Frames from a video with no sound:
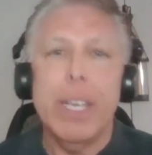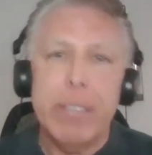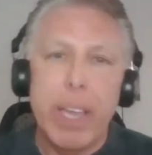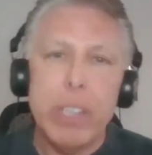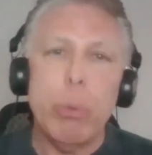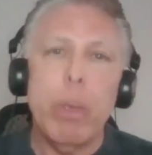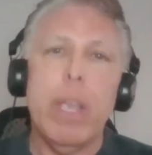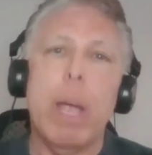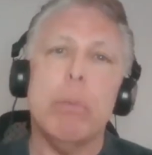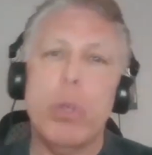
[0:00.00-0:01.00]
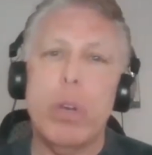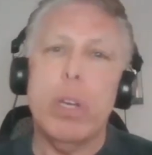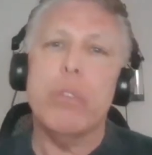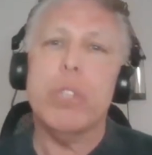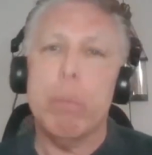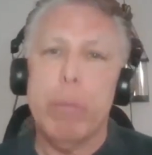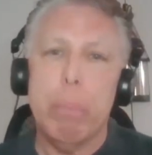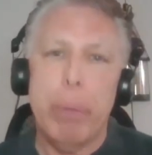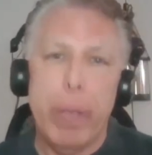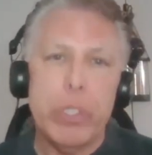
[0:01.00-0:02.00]
it takes away the opportunity of
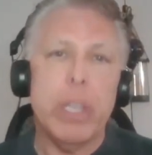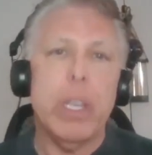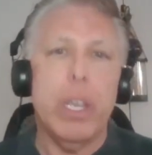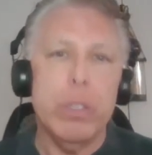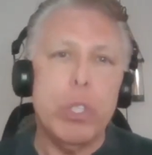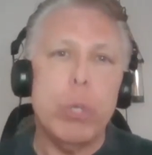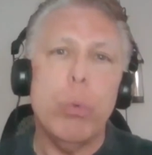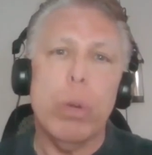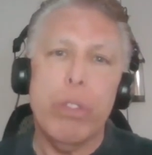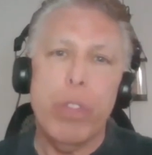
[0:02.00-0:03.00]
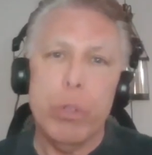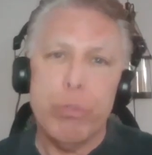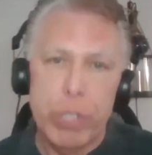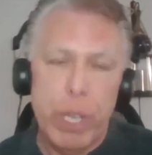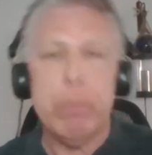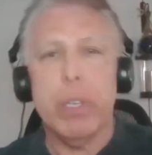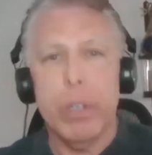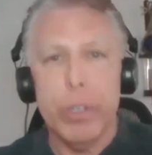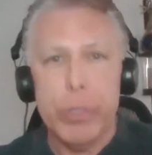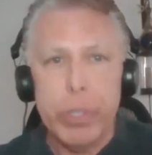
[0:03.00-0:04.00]
something placing into one of those
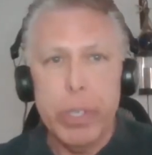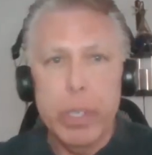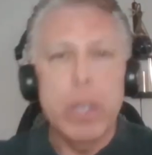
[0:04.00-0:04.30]
receptacles